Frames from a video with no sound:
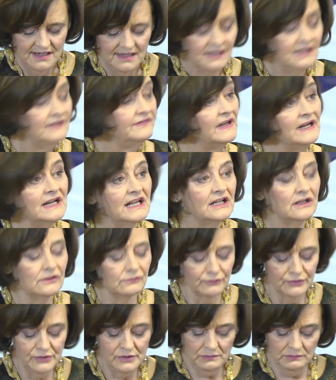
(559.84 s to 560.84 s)
leaving little
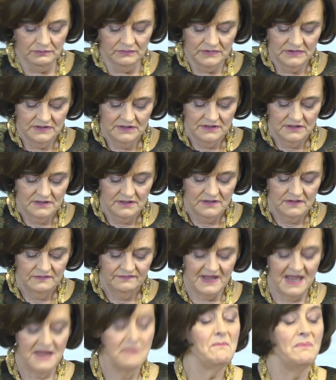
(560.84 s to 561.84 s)
room
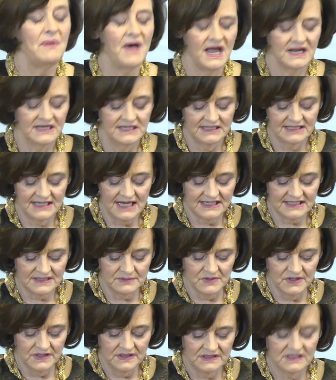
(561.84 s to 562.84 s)
for impact
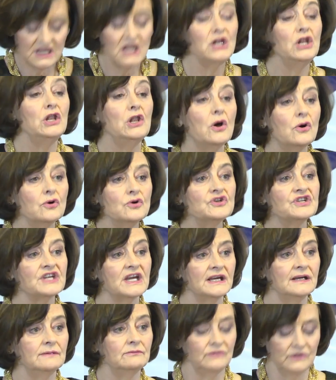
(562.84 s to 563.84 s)
assessments and
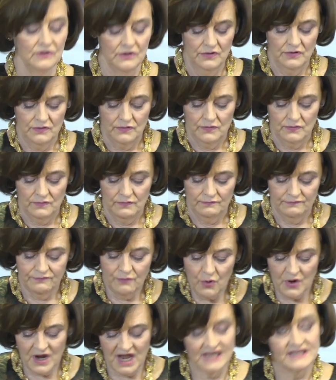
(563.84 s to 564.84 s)
long-term
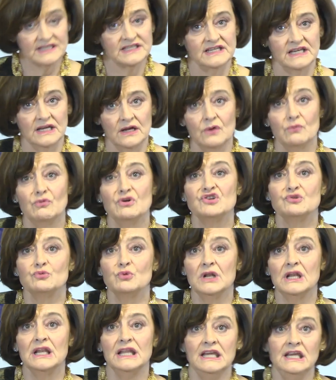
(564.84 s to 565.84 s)
forecasting, which
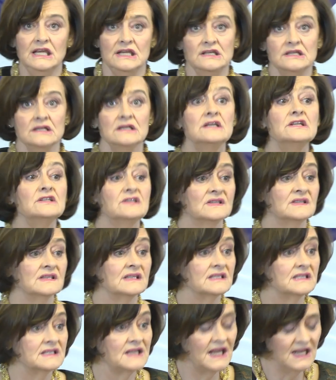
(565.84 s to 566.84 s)
would lead to
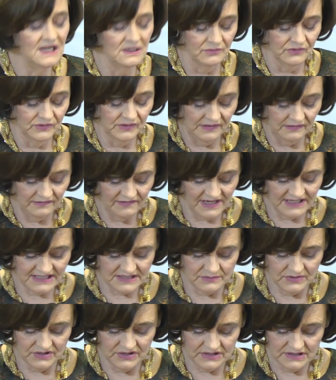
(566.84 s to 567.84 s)
sustainable
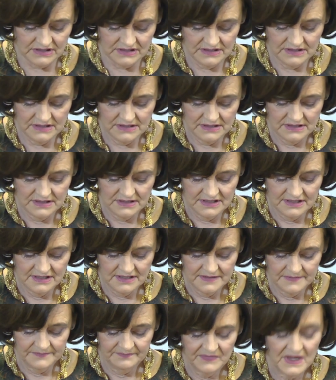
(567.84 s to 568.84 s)
investment.
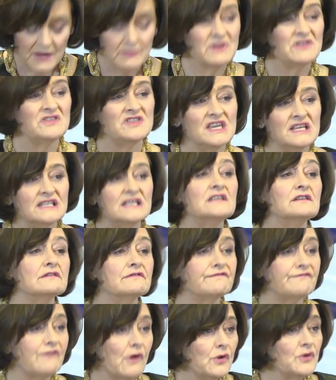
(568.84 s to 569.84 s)
But this is a
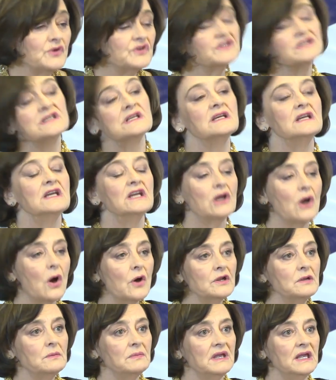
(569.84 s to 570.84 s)
false
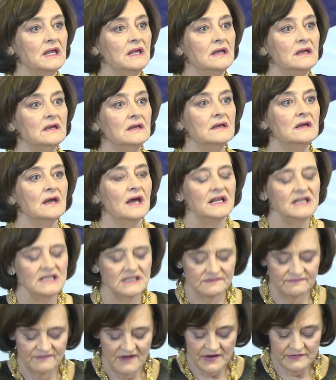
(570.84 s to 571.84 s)
economy and
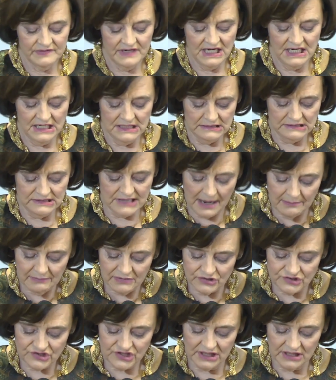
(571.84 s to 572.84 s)
is very
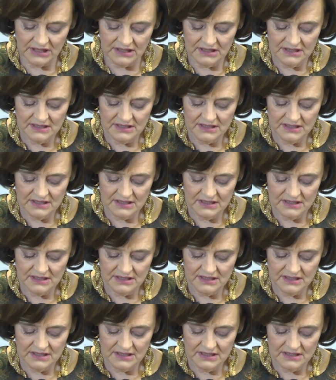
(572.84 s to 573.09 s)
damaging.